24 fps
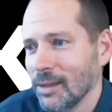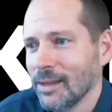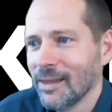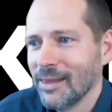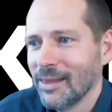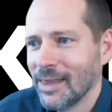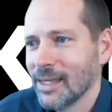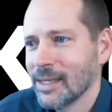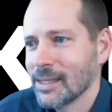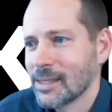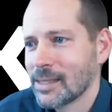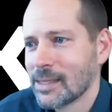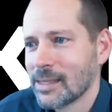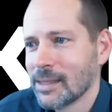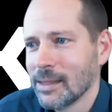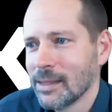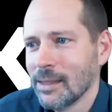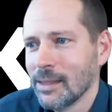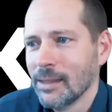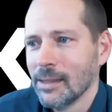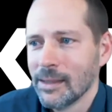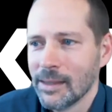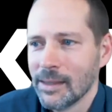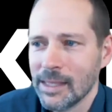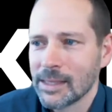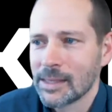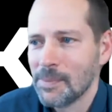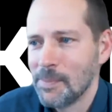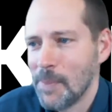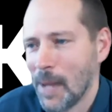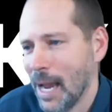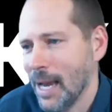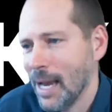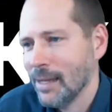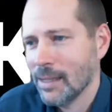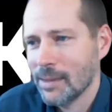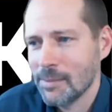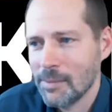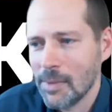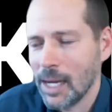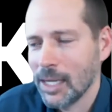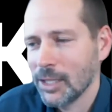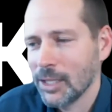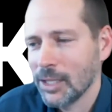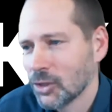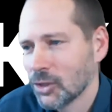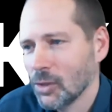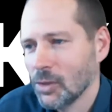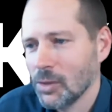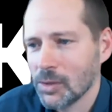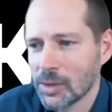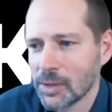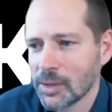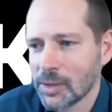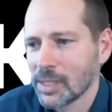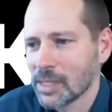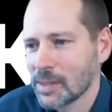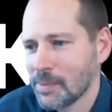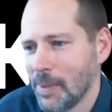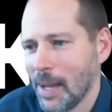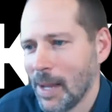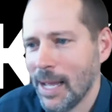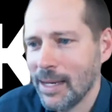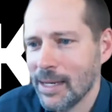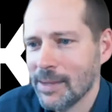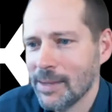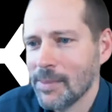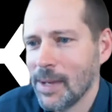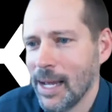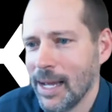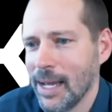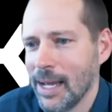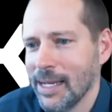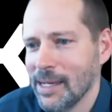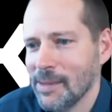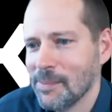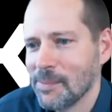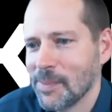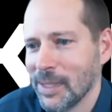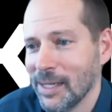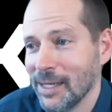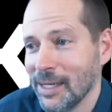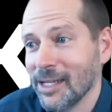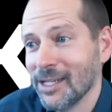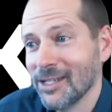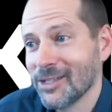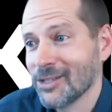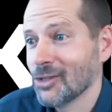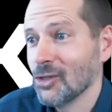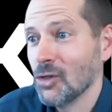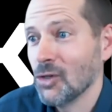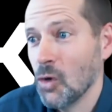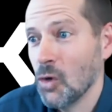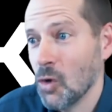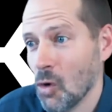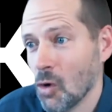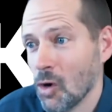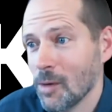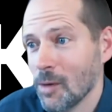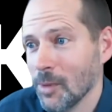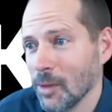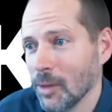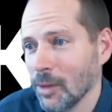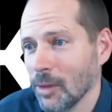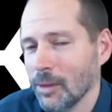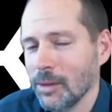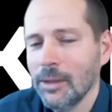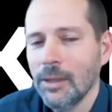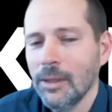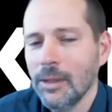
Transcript: This pain in my shoulder, this pain in my hip, it is normal.